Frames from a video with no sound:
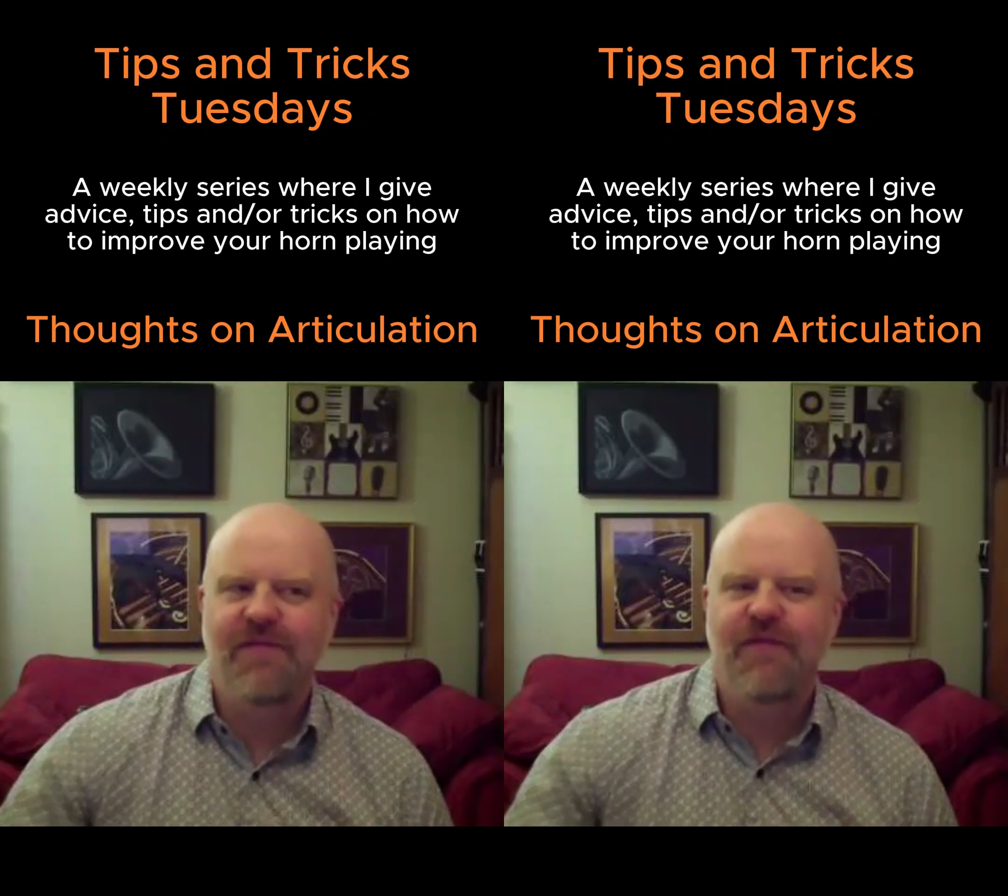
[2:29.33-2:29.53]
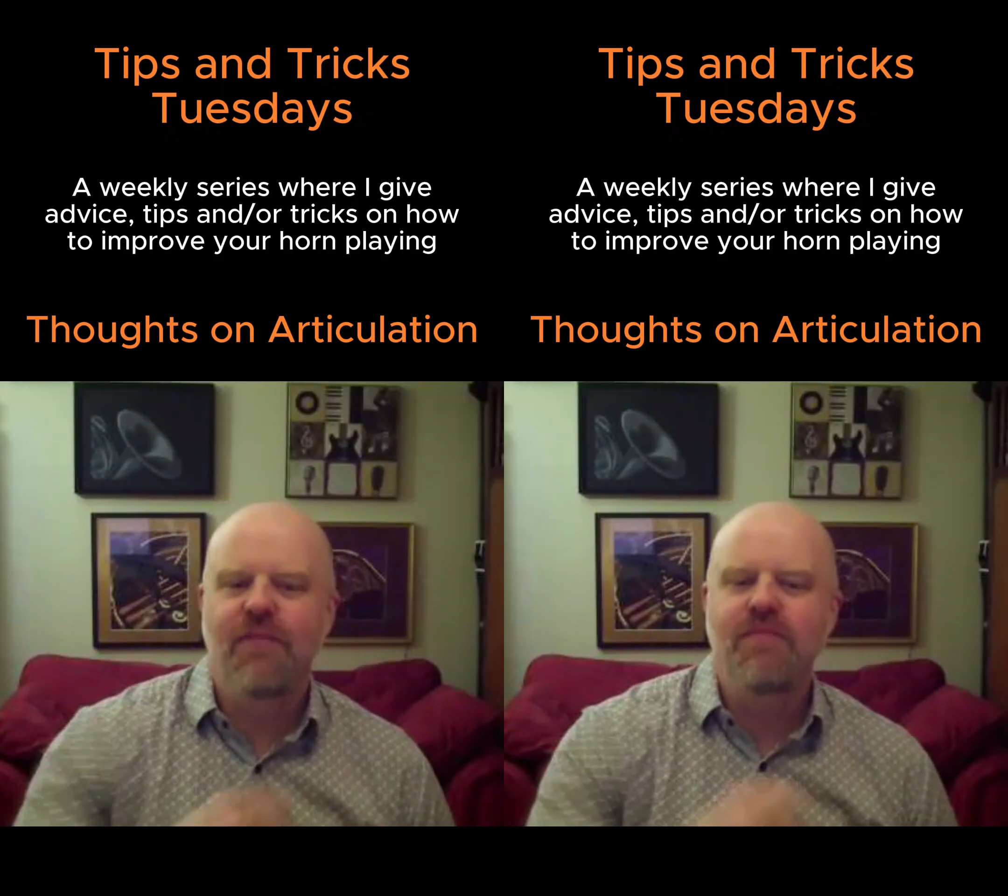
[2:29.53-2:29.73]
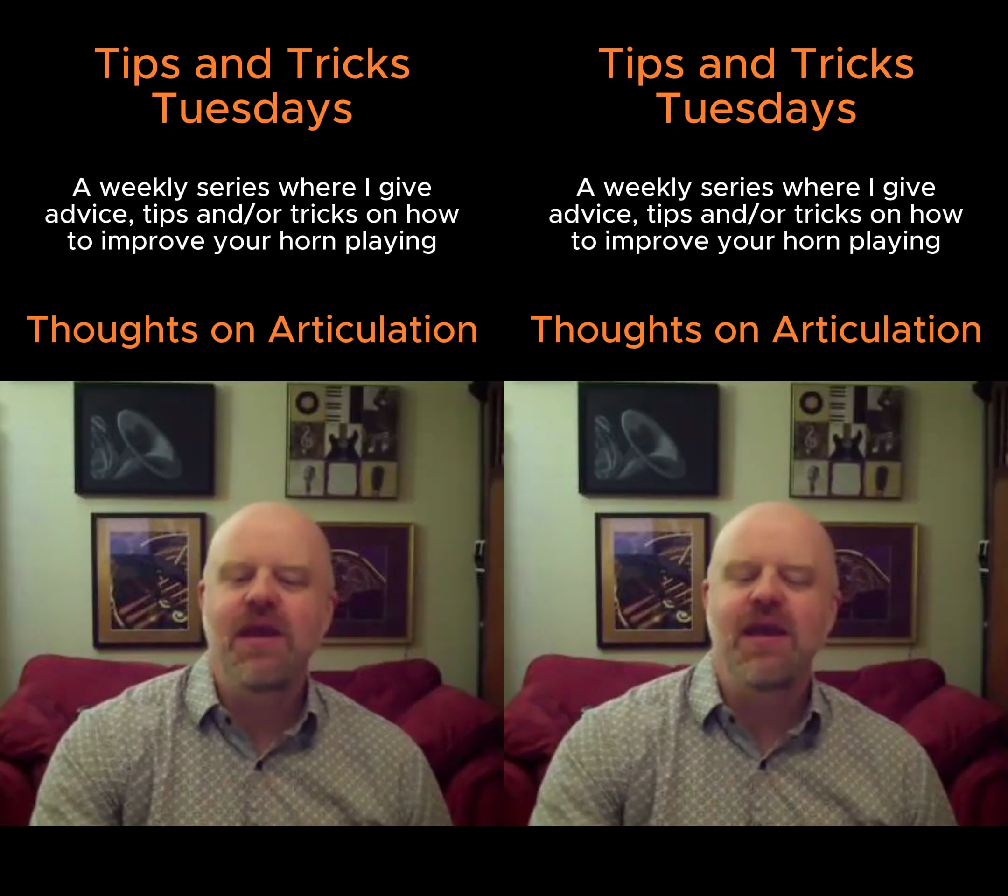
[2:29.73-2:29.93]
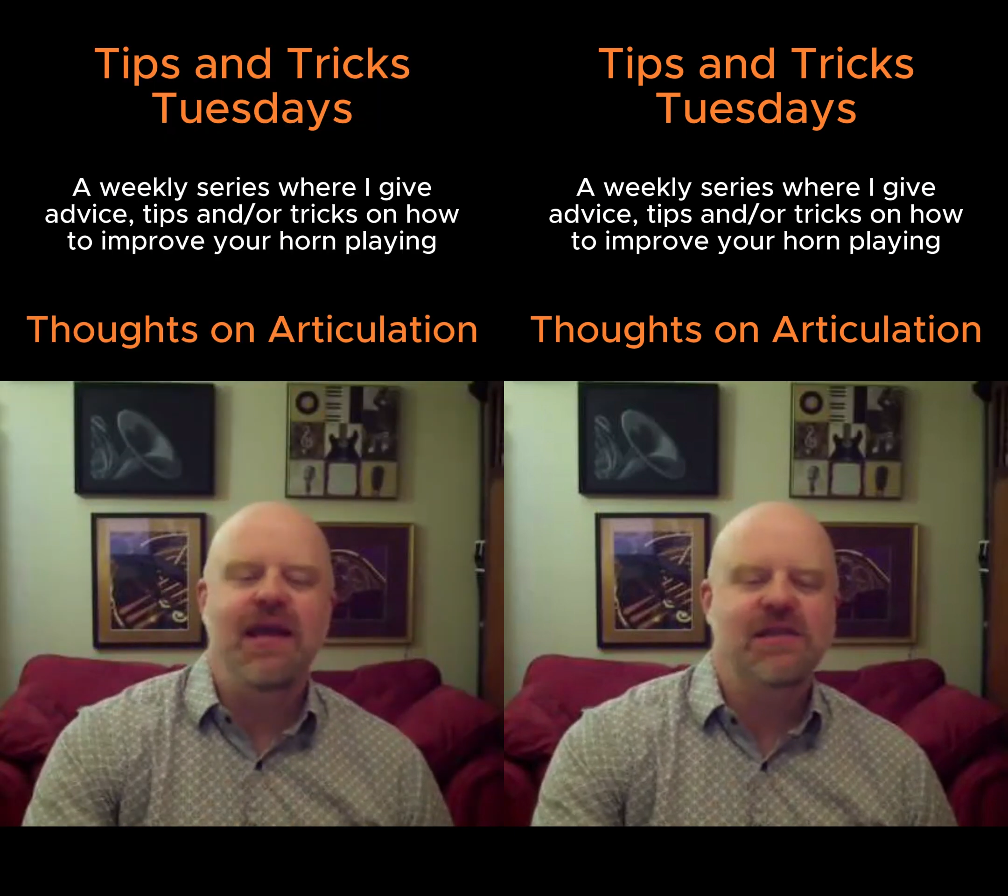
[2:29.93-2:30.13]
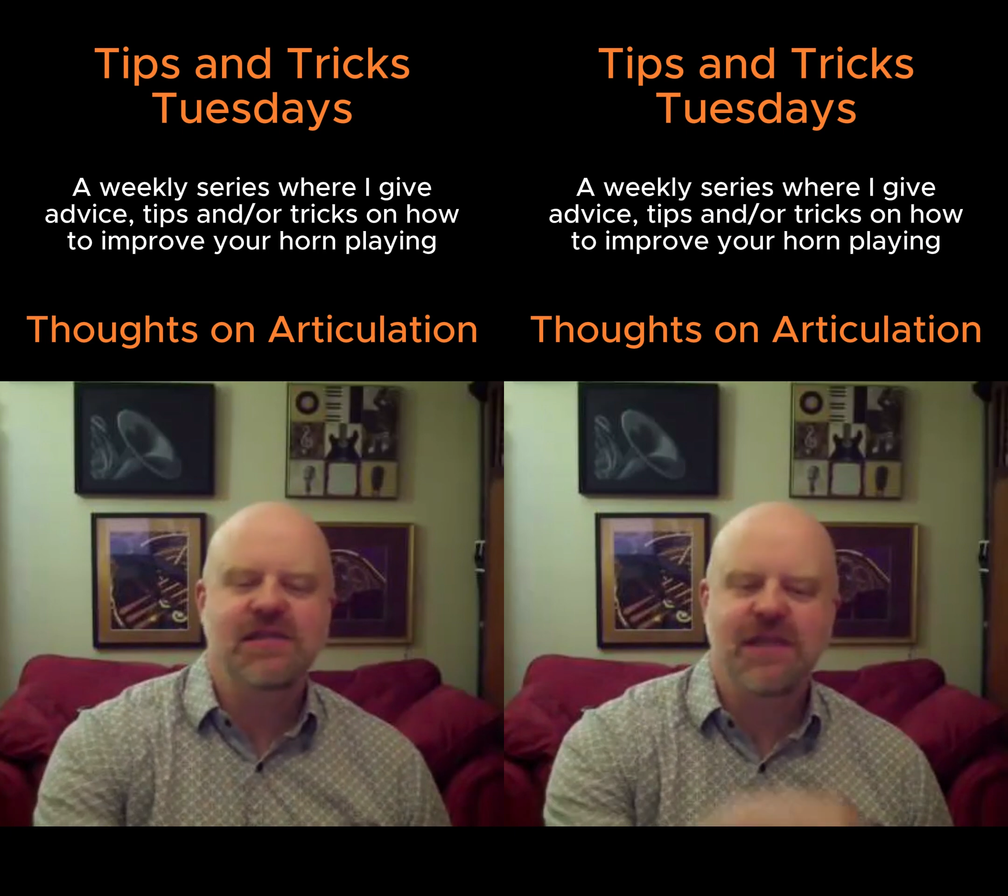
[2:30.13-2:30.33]
for me
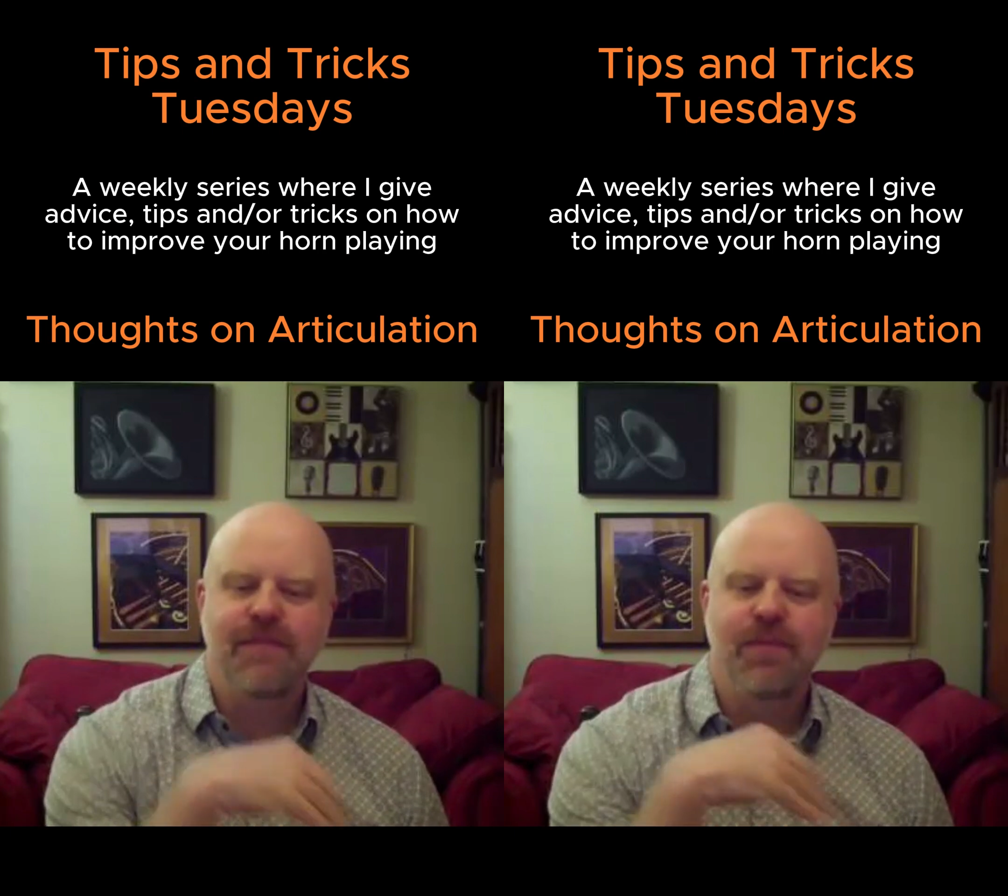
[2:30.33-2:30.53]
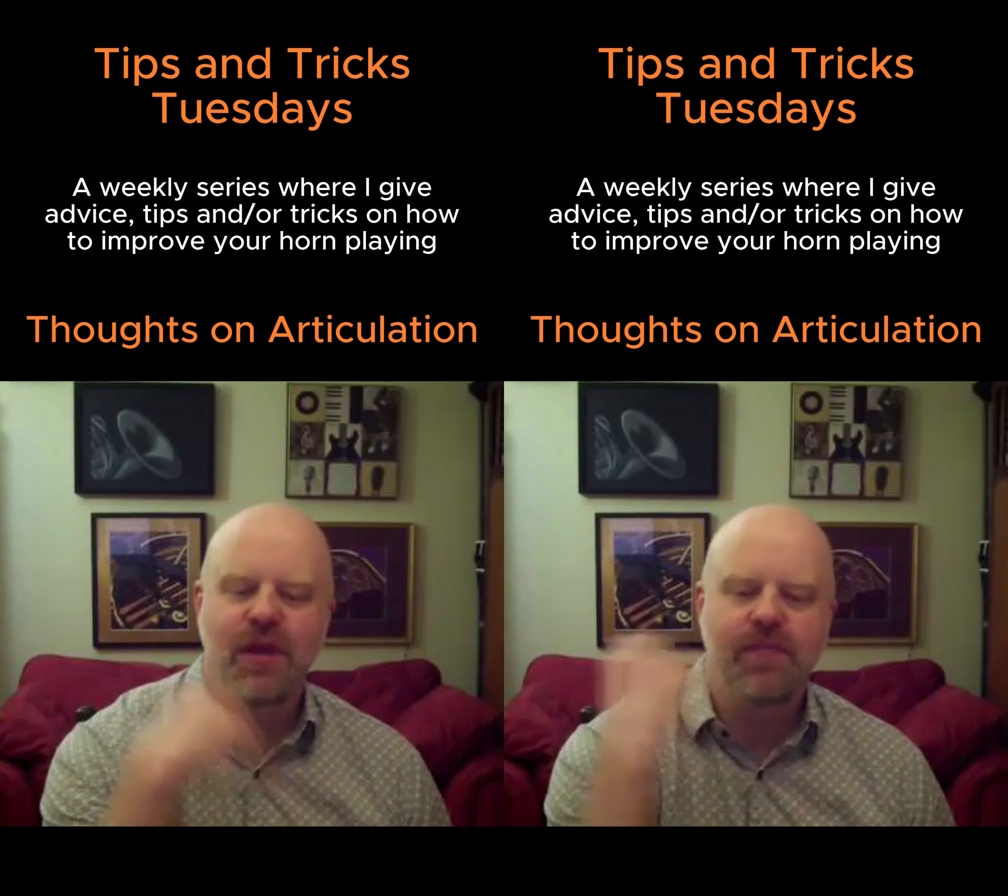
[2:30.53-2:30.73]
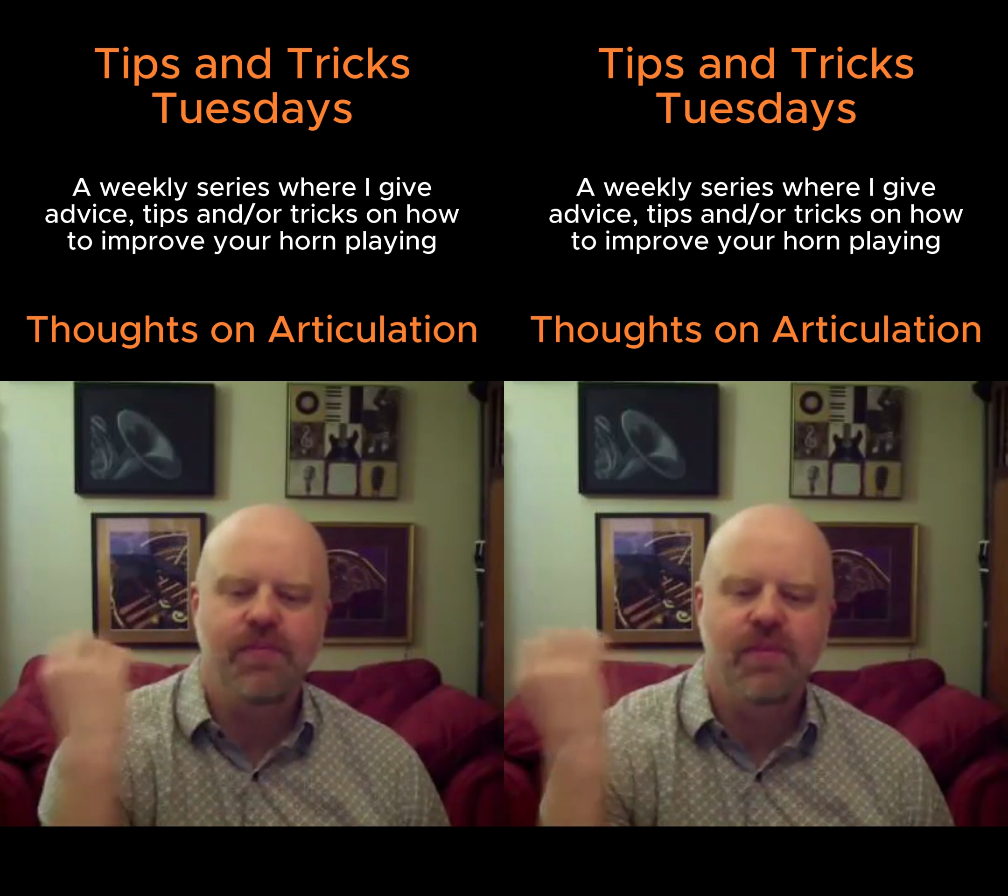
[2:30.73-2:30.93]
it's simply